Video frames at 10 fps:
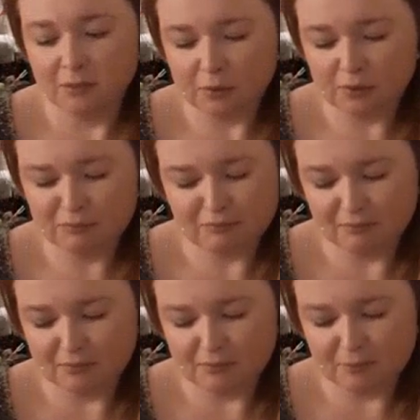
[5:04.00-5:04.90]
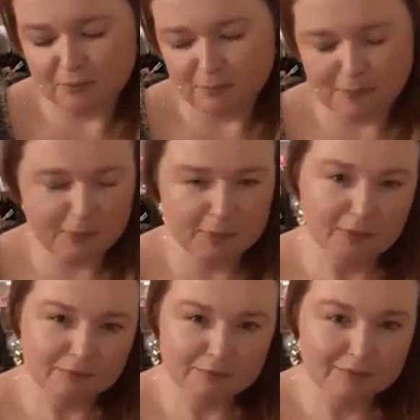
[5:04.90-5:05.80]
but
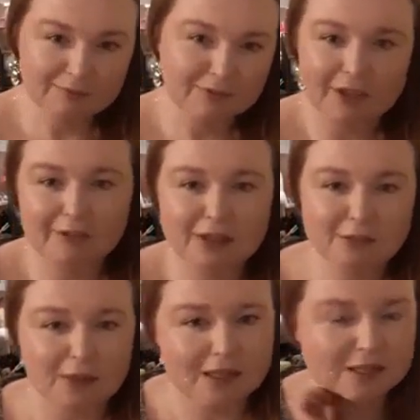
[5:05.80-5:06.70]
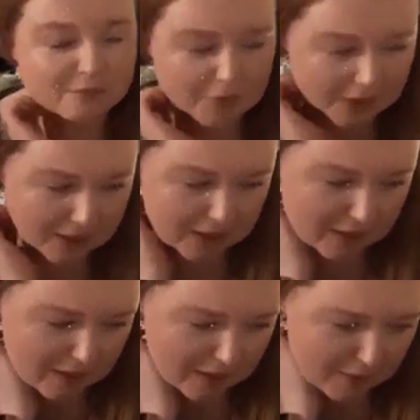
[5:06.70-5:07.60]
people have various ways of
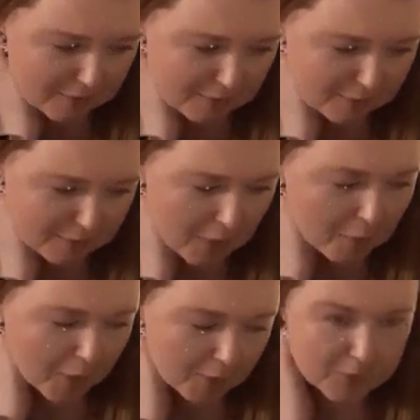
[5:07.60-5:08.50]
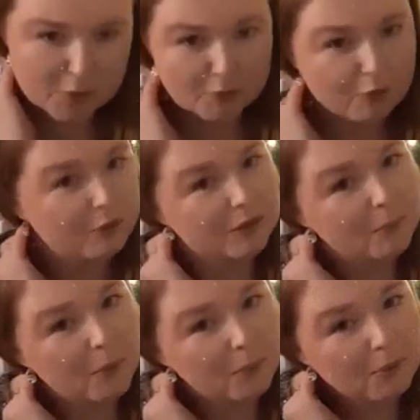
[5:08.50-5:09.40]
making pom-poms, you know, with little
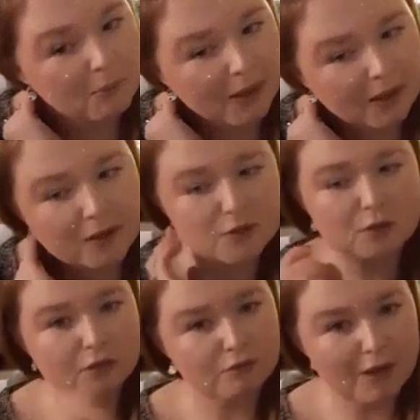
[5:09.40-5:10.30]
pom-pom makers, or